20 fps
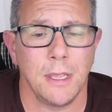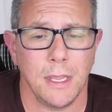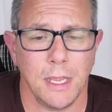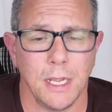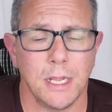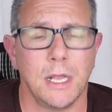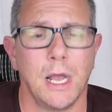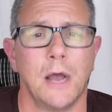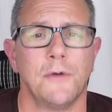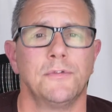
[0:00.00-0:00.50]

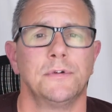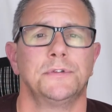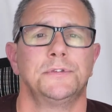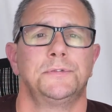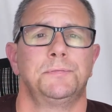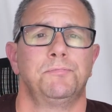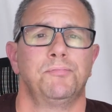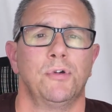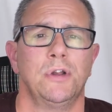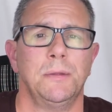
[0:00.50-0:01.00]
It covers
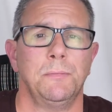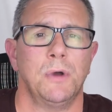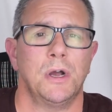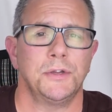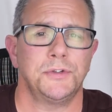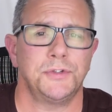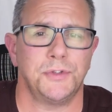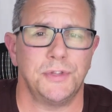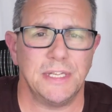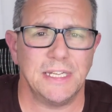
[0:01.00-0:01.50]
pretty
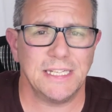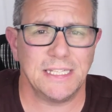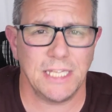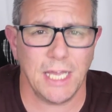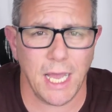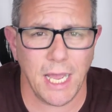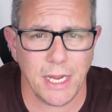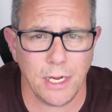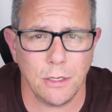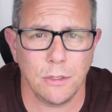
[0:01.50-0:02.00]
much the
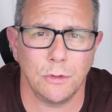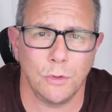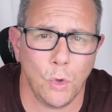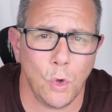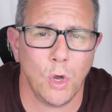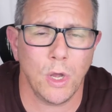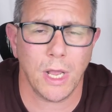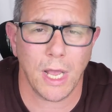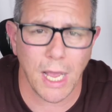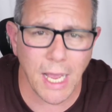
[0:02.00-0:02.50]
entire
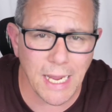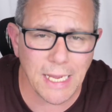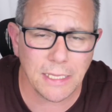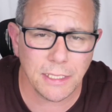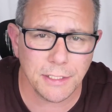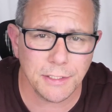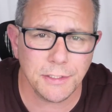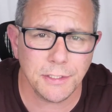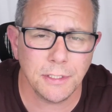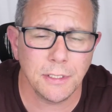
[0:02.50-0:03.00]
Long
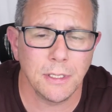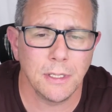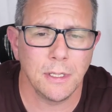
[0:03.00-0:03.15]
Island.